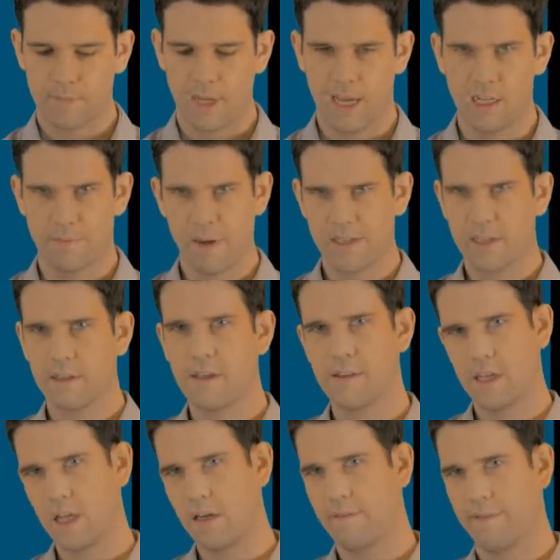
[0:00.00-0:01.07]
And it's basically
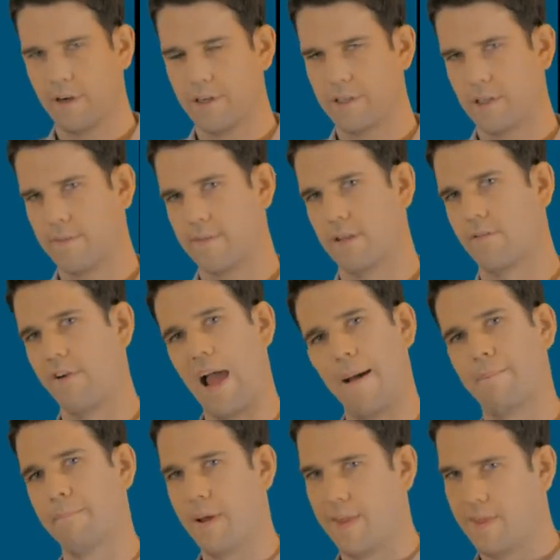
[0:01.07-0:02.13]
the inverse of the
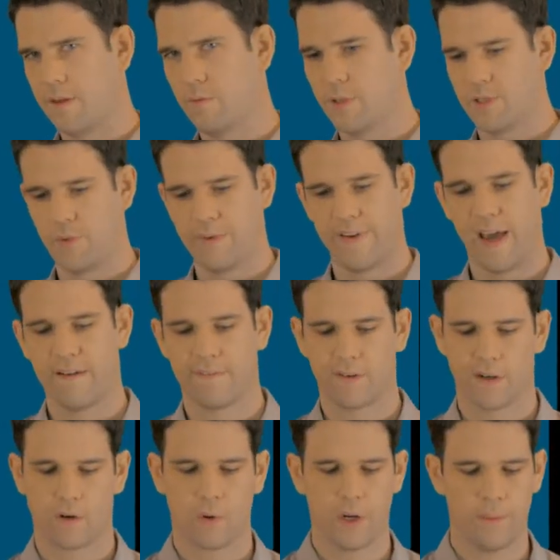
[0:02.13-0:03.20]
wrap method, which we've had
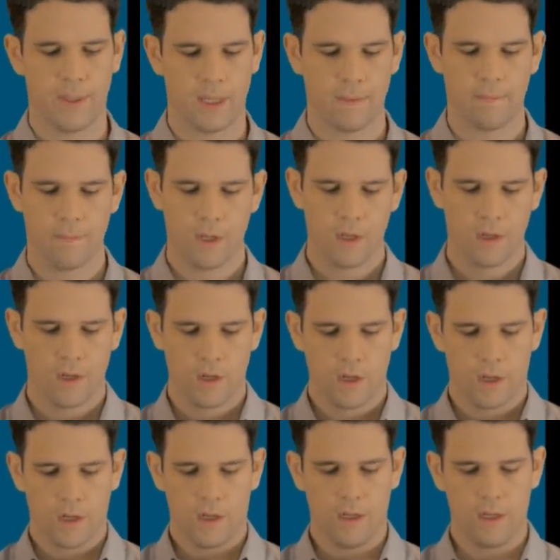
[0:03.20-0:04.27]
for quite a bit.
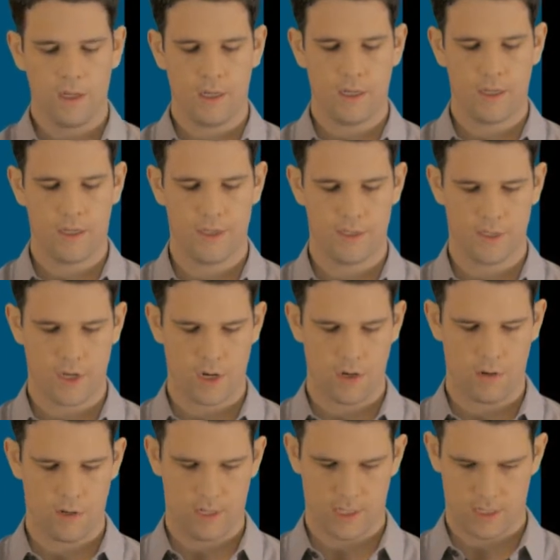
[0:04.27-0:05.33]

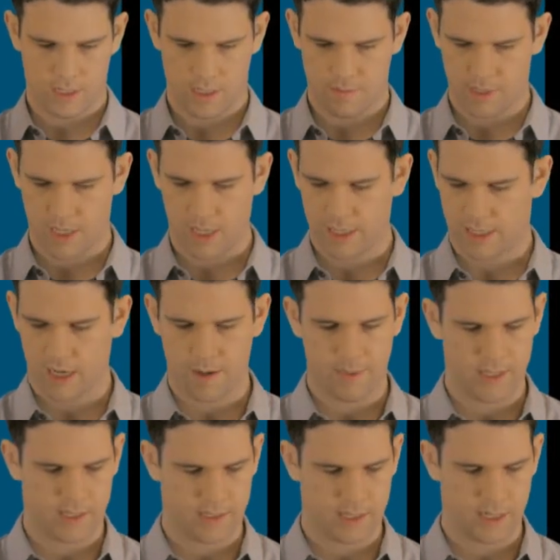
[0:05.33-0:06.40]
So let me
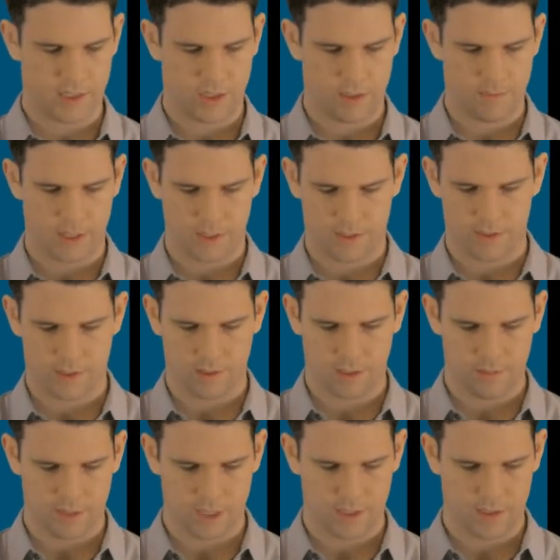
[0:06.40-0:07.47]
uncomment this HTML so it's a
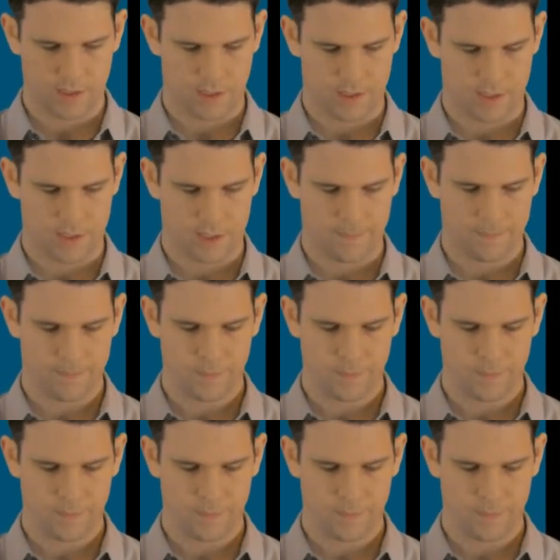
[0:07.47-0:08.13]
little bit easier to see.